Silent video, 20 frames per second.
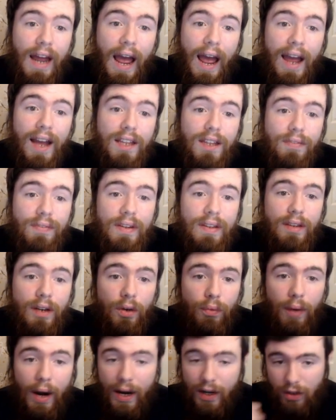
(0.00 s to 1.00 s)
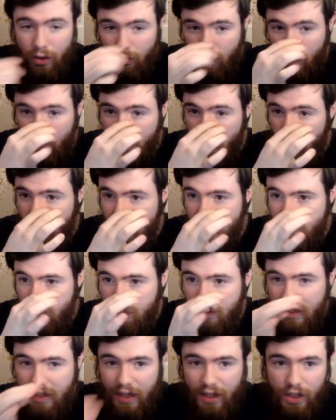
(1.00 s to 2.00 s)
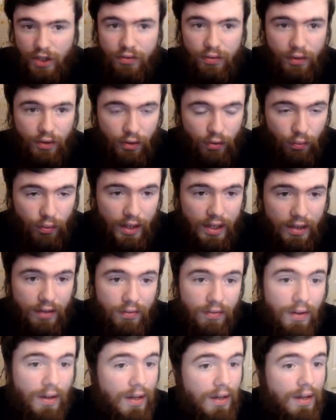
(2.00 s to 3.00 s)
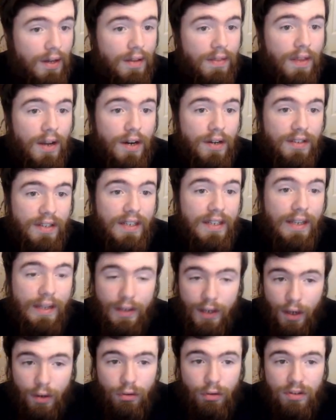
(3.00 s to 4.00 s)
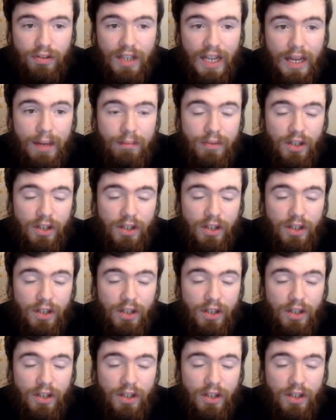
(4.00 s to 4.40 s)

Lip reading: to activate their Ragnarok to resummon Genghis from the grave. Their DD Necroslame is